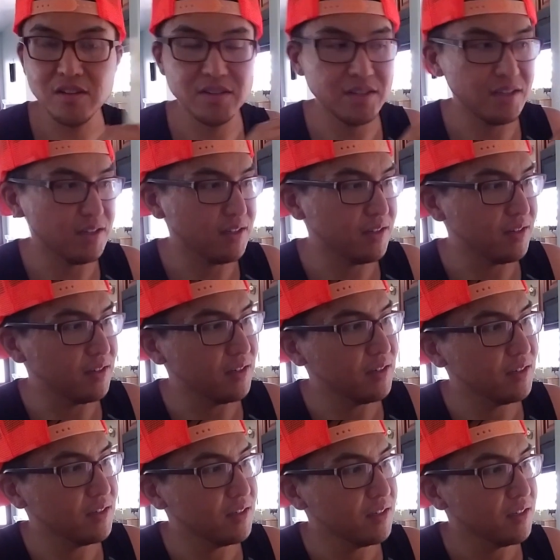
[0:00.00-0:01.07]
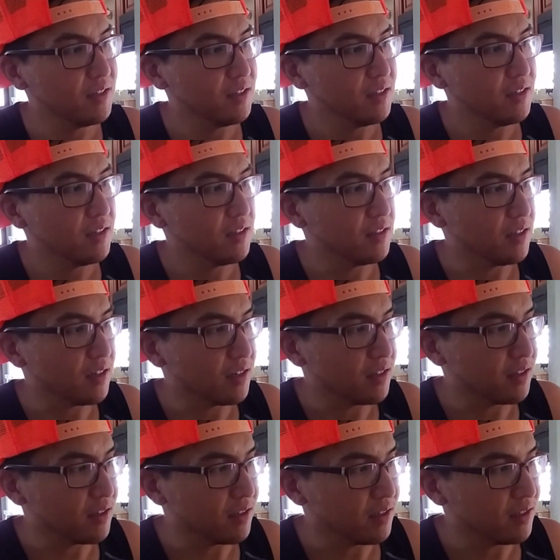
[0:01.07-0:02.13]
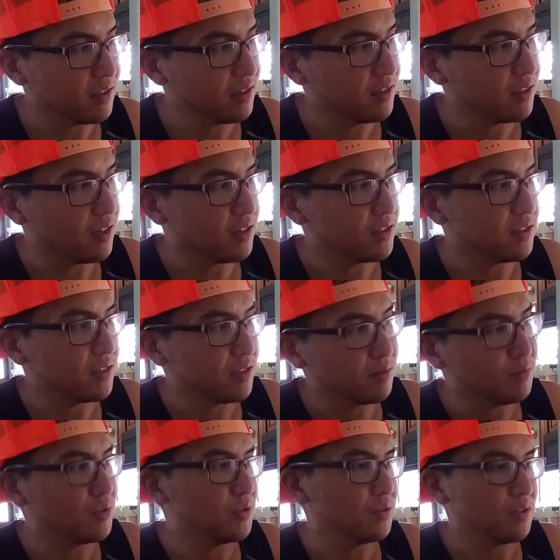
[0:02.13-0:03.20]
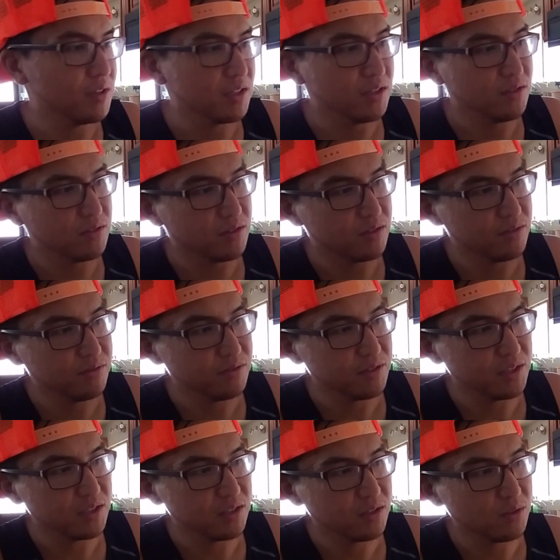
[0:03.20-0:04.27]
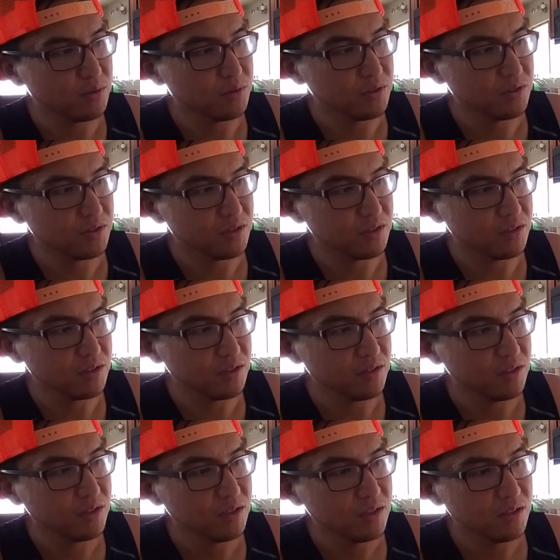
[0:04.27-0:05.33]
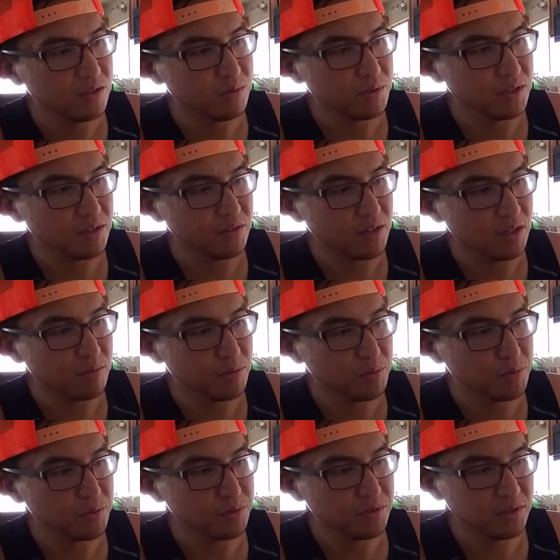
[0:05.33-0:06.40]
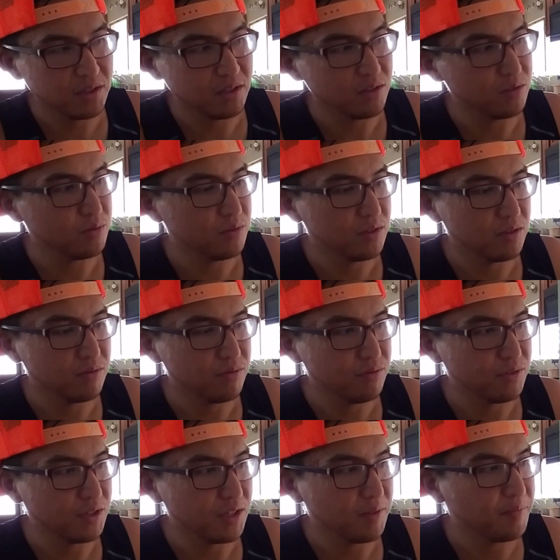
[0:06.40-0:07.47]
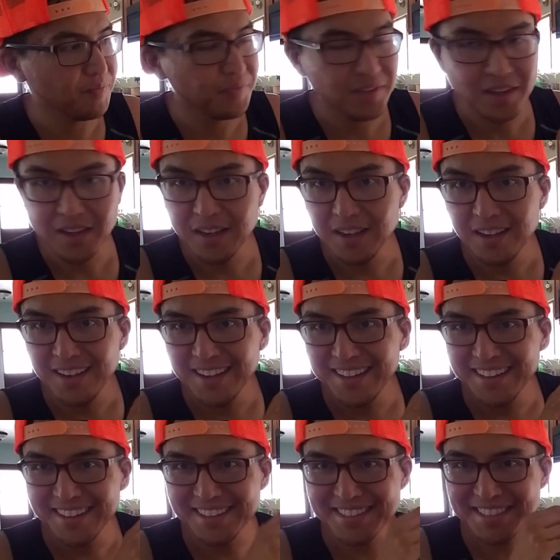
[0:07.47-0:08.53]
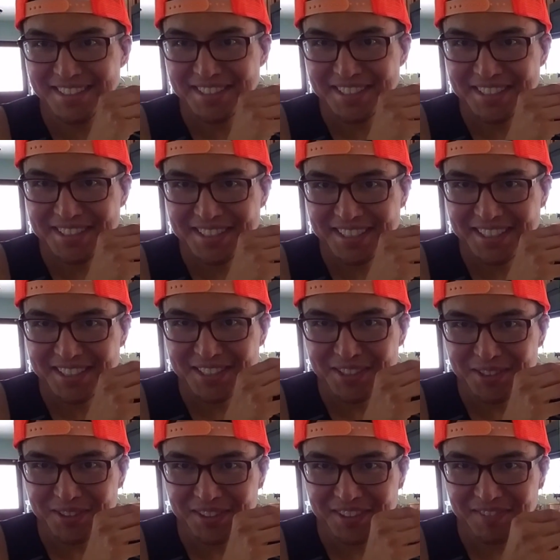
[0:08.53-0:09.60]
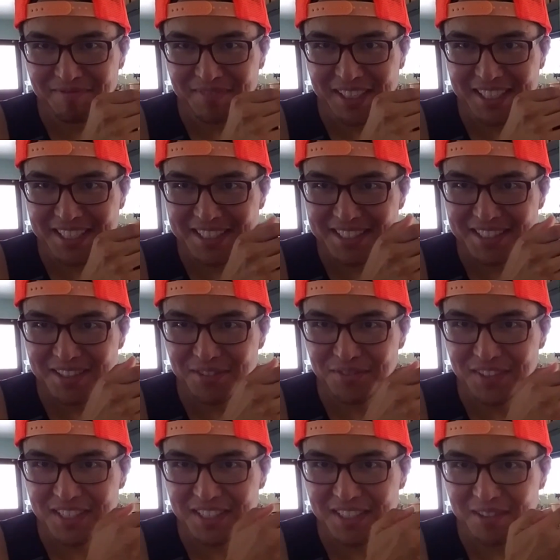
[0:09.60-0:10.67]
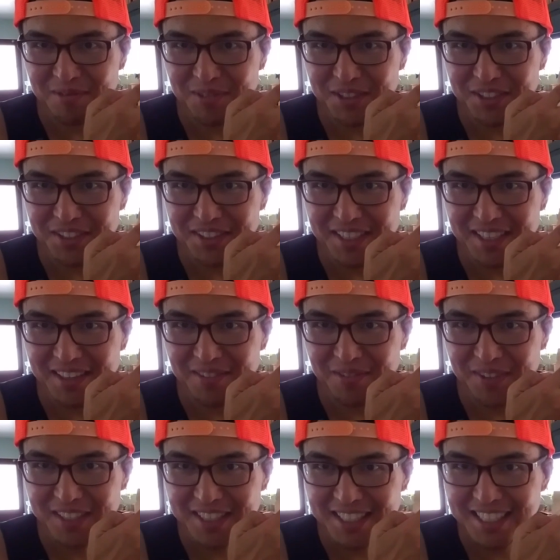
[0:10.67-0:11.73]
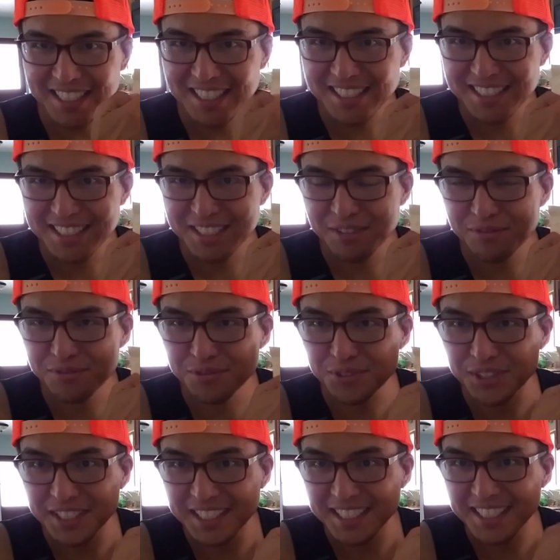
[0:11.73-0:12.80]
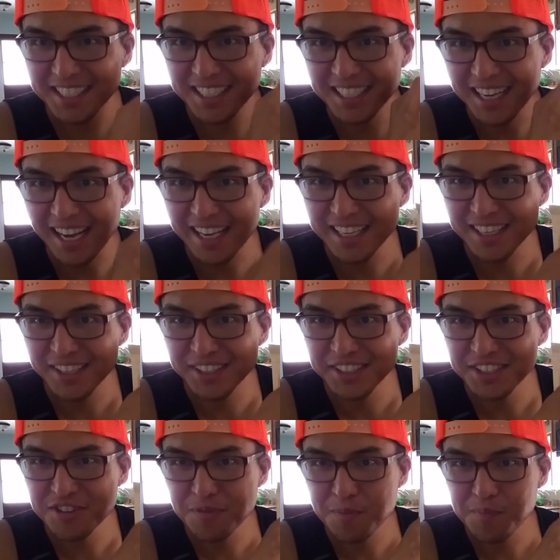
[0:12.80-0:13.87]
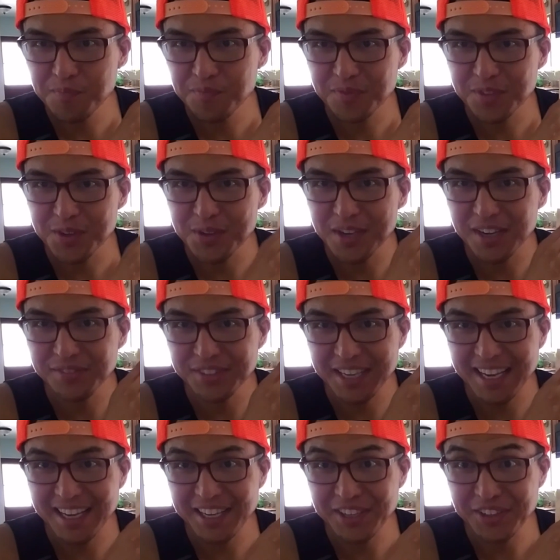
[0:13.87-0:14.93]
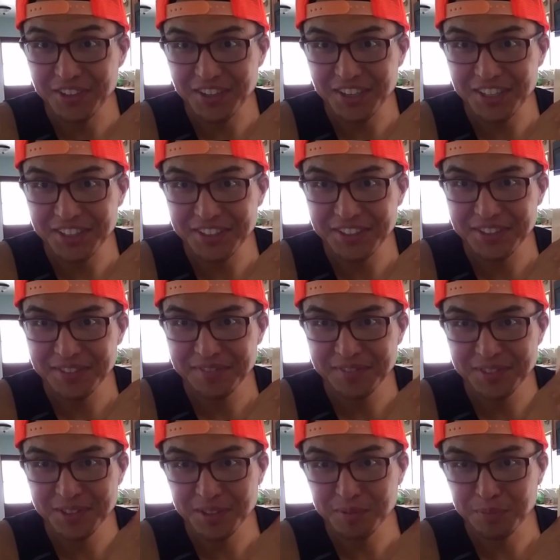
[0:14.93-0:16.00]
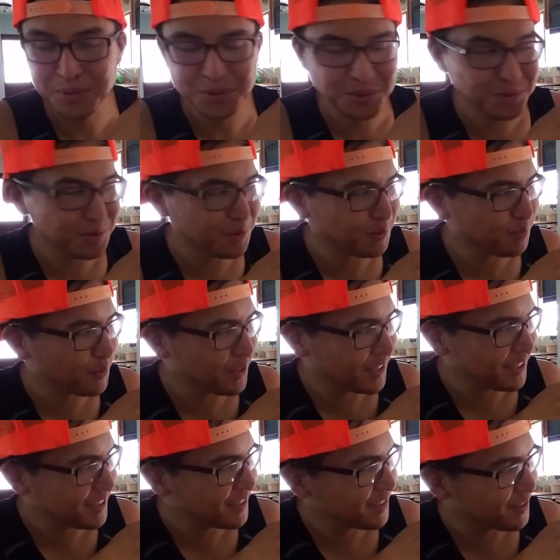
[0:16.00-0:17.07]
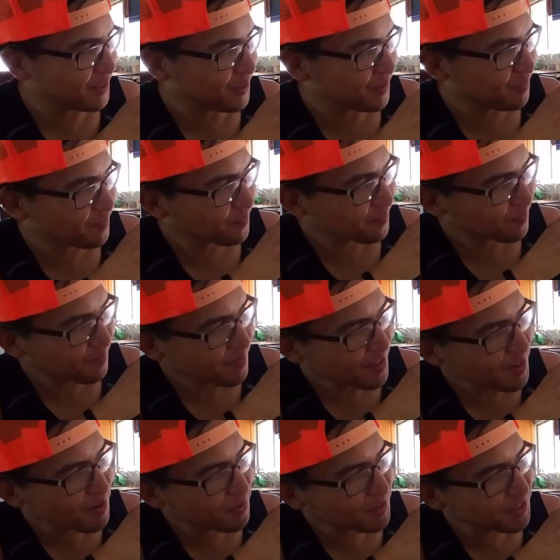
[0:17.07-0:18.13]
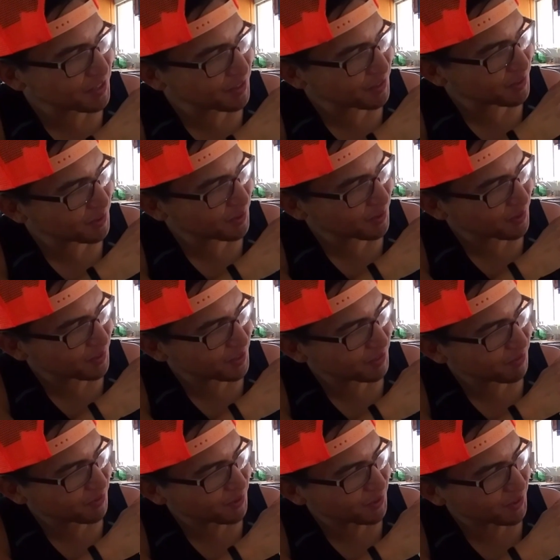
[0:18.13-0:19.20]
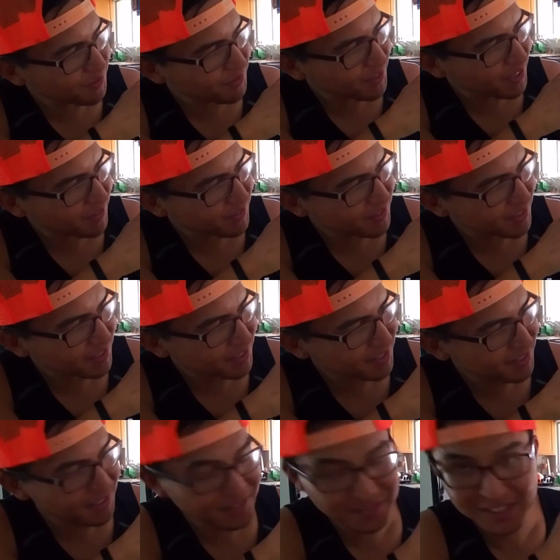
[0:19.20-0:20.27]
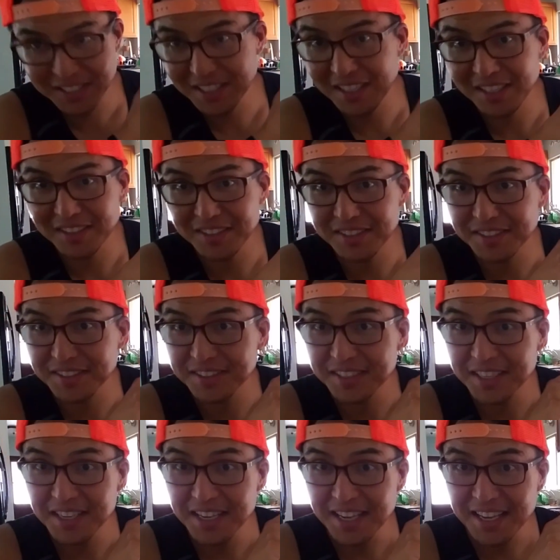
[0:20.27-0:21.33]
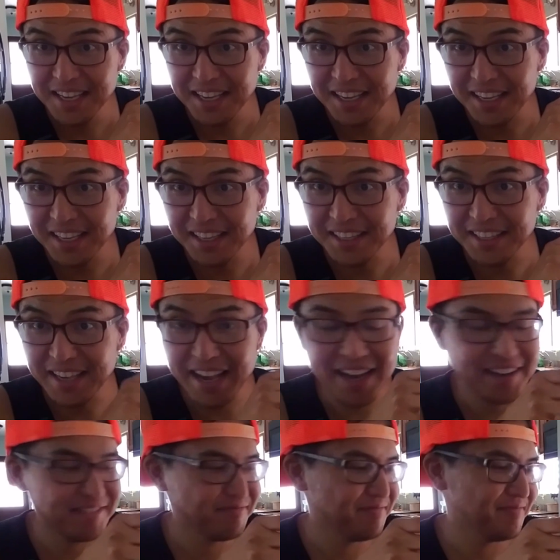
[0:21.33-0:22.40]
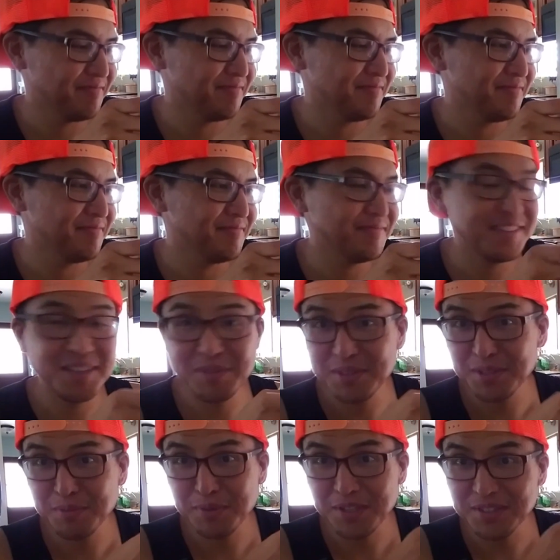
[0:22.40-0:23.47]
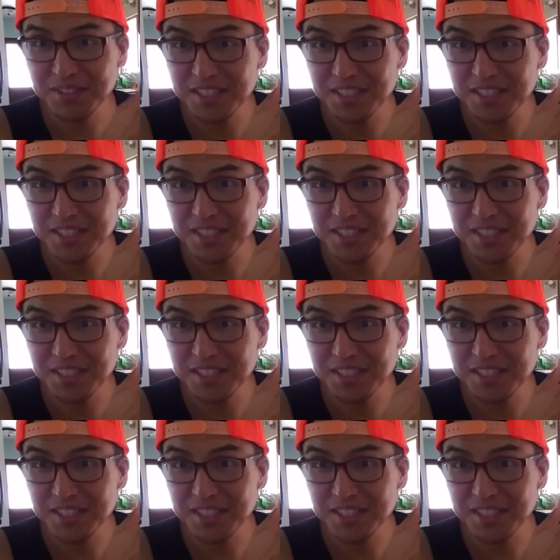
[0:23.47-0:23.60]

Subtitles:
all the other non-GMO, cholesterol-free, kosher, 20 grams protein, gluten-free. There's this inside joke, I guess, in the vegan world, that with each free icon, you have to add $1 to the total price. So $1, 2, 3, 4, 5, 6, $7, and yeah, it was about